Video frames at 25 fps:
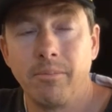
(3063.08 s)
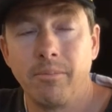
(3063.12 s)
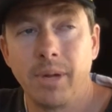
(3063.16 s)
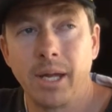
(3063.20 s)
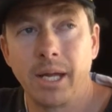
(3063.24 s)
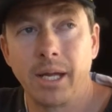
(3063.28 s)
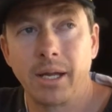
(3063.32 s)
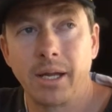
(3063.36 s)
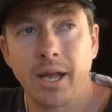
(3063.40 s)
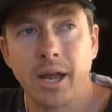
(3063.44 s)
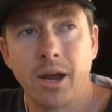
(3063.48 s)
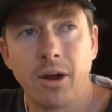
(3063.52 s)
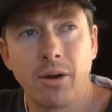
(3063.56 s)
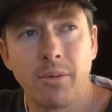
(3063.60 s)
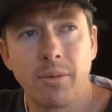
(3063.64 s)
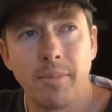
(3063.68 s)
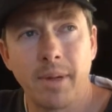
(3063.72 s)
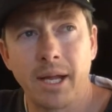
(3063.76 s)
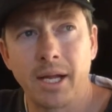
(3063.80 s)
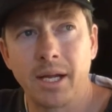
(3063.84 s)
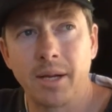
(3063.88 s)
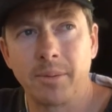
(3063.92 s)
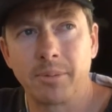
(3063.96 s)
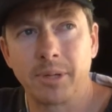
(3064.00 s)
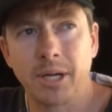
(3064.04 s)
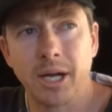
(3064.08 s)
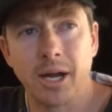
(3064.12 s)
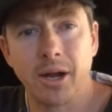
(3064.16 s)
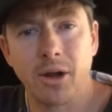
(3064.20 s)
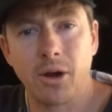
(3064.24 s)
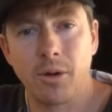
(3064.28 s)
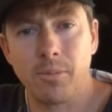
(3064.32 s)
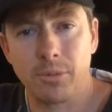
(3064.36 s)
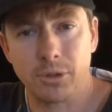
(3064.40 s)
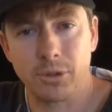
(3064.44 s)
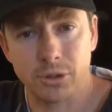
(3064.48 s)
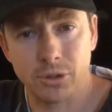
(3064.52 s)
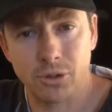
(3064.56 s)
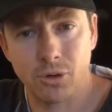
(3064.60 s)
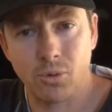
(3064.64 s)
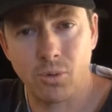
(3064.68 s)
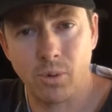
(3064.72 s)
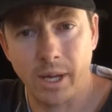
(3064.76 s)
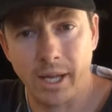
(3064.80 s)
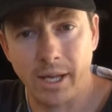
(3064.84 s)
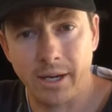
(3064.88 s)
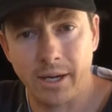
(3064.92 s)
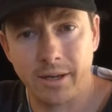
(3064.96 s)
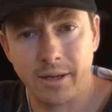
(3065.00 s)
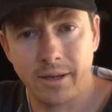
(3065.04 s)
hair and makeup guy almost
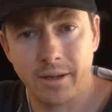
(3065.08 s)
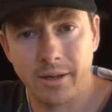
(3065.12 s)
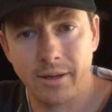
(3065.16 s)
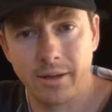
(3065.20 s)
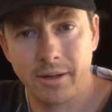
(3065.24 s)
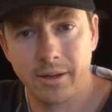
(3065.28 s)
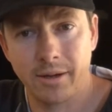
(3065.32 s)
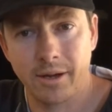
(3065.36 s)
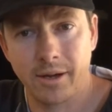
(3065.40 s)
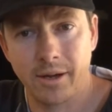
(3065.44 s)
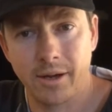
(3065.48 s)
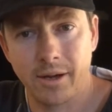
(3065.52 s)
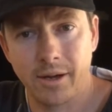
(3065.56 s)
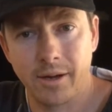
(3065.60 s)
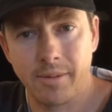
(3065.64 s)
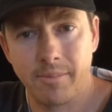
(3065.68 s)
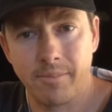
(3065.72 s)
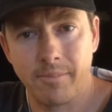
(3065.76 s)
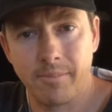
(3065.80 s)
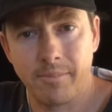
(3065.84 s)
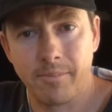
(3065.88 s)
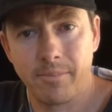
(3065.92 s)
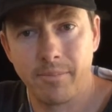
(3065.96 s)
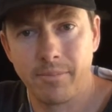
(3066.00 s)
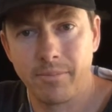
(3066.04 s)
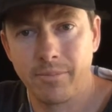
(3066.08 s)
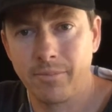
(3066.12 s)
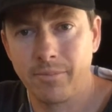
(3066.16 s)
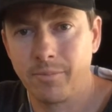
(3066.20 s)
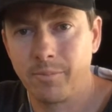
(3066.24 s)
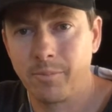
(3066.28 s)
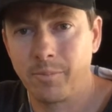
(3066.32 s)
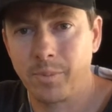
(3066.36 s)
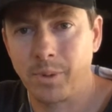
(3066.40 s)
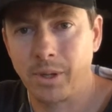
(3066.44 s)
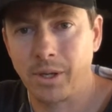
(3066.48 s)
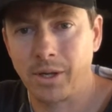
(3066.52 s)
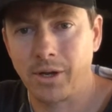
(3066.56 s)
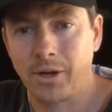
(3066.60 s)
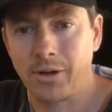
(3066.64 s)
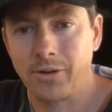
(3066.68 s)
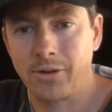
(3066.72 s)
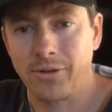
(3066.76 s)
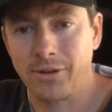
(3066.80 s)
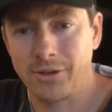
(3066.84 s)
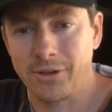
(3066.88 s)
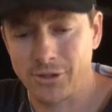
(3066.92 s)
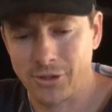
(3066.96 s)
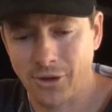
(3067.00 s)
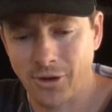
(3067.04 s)
quit because
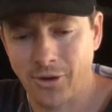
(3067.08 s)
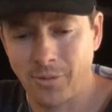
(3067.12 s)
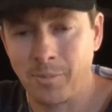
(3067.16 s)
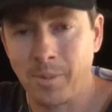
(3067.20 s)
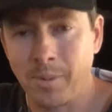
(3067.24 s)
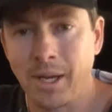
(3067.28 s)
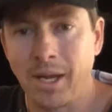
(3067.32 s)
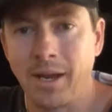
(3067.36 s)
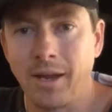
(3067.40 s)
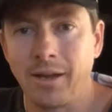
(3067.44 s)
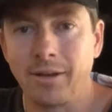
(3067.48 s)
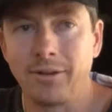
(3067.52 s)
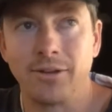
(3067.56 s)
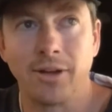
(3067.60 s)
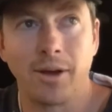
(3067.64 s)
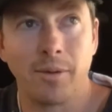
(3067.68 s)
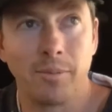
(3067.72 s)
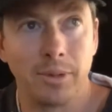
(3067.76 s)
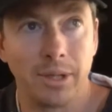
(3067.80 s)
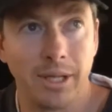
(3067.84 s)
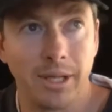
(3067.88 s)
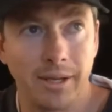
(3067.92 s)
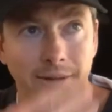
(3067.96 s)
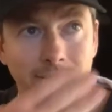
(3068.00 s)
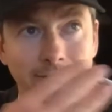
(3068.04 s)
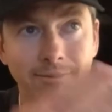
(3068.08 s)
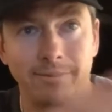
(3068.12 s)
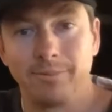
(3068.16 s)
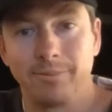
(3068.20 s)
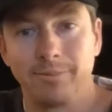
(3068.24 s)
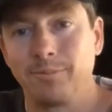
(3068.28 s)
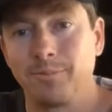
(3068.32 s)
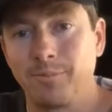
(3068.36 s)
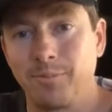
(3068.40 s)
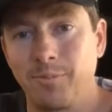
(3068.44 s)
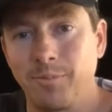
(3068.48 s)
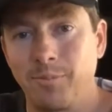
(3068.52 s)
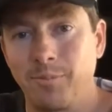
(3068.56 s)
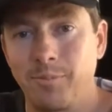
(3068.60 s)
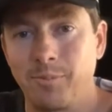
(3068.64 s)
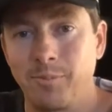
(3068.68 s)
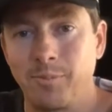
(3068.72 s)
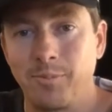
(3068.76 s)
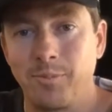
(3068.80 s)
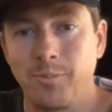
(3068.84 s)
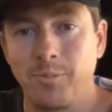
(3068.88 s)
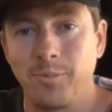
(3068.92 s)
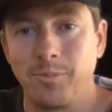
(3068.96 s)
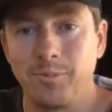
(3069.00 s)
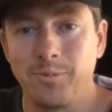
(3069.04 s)
he saw me doubling
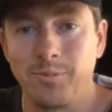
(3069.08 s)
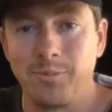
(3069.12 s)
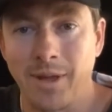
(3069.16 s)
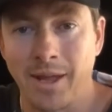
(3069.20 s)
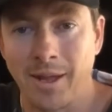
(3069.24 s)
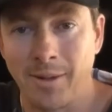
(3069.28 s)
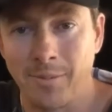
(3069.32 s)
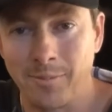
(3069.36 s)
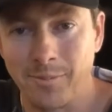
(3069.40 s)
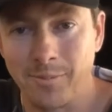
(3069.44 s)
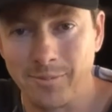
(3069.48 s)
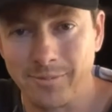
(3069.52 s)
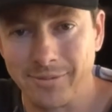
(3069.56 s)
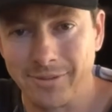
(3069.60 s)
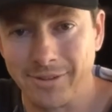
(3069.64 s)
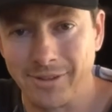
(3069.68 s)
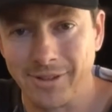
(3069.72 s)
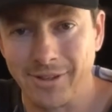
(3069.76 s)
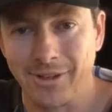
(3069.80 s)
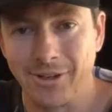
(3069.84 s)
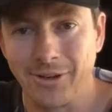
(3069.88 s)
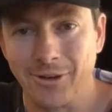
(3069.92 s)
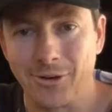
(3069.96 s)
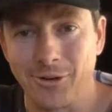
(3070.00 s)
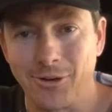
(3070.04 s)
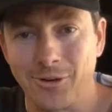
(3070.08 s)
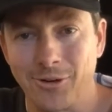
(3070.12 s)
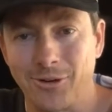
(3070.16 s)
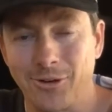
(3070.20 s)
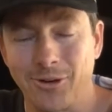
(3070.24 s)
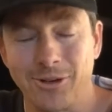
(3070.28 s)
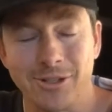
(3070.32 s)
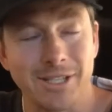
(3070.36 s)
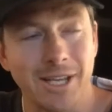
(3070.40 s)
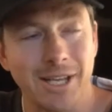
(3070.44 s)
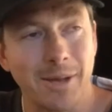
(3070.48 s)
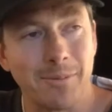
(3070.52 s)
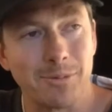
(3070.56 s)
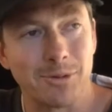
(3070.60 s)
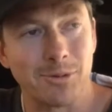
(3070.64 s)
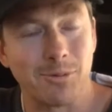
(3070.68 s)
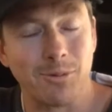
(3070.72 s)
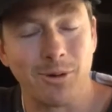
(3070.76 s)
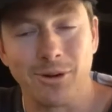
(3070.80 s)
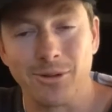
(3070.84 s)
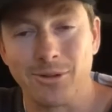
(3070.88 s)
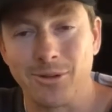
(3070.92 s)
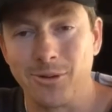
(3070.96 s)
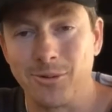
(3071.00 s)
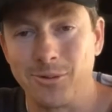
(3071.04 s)
him, Chris
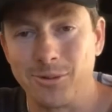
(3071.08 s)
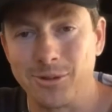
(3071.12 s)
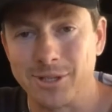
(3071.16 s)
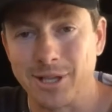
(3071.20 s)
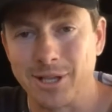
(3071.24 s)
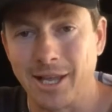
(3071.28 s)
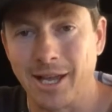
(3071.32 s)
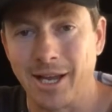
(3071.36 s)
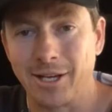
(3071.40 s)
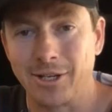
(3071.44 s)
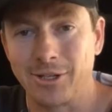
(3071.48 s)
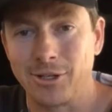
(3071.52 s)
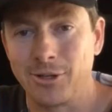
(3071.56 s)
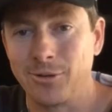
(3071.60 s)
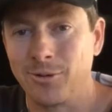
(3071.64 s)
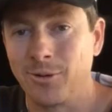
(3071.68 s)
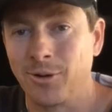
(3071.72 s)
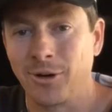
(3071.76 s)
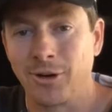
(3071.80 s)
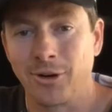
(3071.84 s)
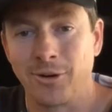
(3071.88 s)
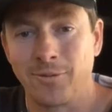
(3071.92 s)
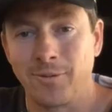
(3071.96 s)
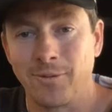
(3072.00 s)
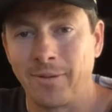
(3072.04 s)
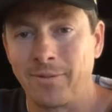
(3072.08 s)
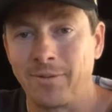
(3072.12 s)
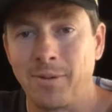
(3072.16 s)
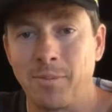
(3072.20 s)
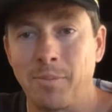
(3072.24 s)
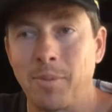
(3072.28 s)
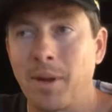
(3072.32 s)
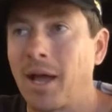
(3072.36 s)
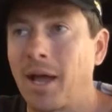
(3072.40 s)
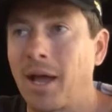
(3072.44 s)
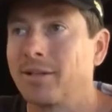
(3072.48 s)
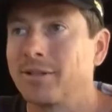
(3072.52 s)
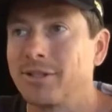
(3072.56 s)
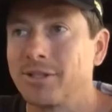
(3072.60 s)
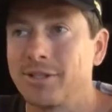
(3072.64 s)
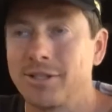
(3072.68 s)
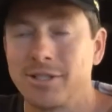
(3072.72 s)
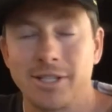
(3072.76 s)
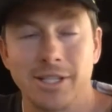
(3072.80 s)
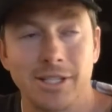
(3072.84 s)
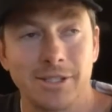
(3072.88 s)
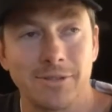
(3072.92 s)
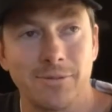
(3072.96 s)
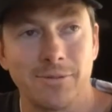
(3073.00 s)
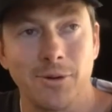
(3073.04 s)
Hemsworth, who was like 250 pounds and
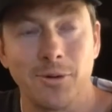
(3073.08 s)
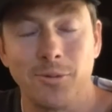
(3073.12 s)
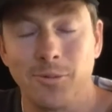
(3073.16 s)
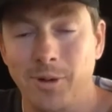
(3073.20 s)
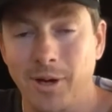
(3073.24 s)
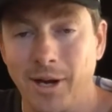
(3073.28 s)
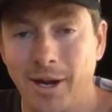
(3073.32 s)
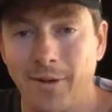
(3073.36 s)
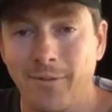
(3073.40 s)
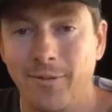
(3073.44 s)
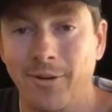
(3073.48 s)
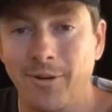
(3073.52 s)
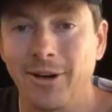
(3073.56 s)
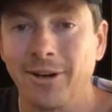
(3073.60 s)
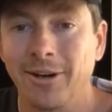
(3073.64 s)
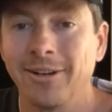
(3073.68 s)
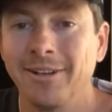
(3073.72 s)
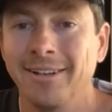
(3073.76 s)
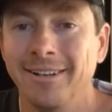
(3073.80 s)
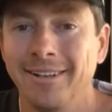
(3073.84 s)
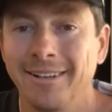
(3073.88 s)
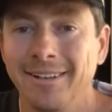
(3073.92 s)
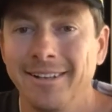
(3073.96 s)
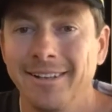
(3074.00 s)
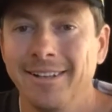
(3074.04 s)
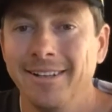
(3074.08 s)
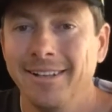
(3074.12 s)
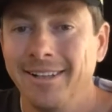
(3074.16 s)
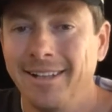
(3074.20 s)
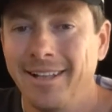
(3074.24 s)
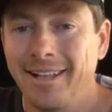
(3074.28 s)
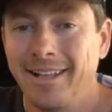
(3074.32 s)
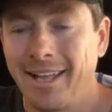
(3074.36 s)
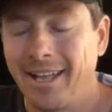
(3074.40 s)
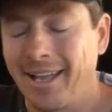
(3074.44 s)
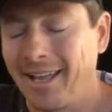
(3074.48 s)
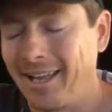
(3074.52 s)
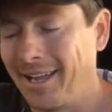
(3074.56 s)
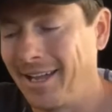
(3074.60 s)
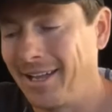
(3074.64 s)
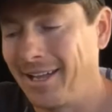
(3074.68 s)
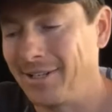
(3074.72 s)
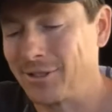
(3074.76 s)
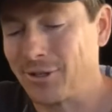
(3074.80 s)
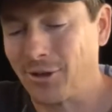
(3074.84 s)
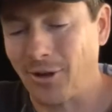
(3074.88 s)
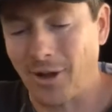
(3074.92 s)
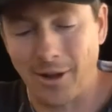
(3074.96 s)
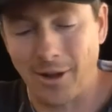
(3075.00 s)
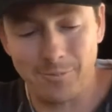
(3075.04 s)
6 foot whatever.
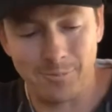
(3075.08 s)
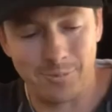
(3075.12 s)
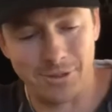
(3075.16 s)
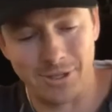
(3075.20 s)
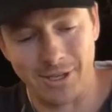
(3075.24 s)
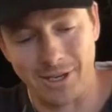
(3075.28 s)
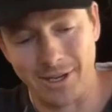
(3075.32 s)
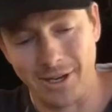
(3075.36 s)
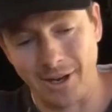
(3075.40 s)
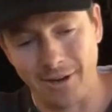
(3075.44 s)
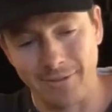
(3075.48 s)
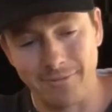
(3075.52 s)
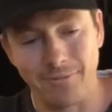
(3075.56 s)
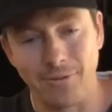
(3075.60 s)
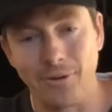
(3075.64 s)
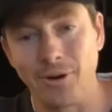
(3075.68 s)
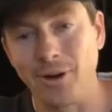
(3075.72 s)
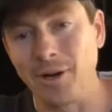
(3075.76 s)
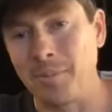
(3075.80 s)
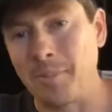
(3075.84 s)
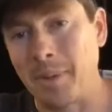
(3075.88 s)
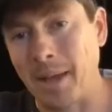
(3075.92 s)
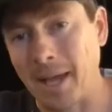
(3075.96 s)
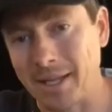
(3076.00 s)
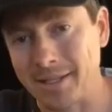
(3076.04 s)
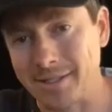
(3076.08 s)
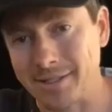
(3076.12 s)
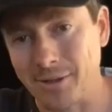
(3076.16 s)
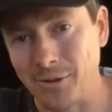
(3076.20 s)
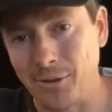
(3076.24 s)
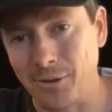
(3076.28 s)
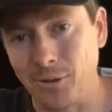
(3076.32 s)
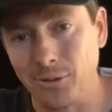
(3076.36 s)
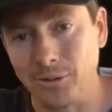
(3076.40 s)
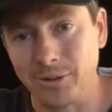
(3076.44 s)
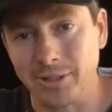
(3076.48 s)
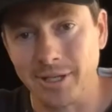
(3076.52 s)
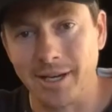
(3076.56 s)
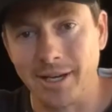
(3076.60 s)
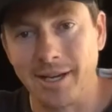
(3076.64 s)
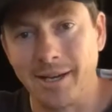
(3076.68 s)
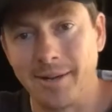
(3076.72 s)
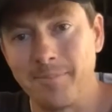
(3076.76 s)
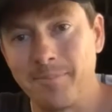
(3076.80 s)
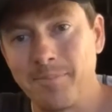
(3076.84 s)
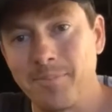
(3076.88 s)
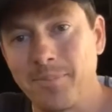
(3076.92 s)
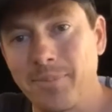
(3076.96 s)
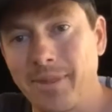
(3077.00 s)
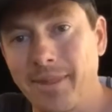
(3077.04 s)
And so I'm sitting on Fernie pads the whole
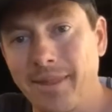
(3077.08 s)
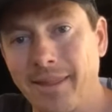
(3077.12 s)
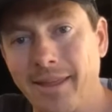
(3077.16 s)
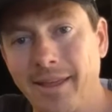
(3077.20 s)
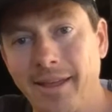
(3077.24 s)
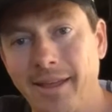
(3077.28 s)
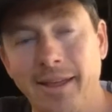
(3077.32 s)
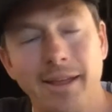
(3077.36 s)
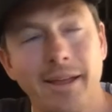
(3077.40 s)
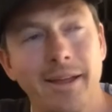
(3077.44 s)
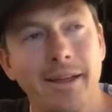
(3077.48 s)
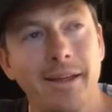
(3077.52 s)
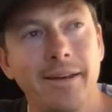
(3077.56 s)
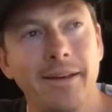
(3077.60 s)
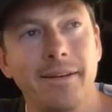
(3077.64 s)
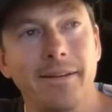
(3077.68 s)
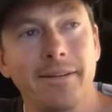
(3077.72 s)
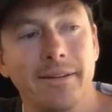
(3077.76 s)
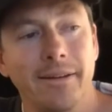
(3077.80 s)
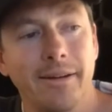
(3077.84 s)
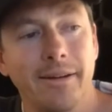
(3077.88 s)
time. And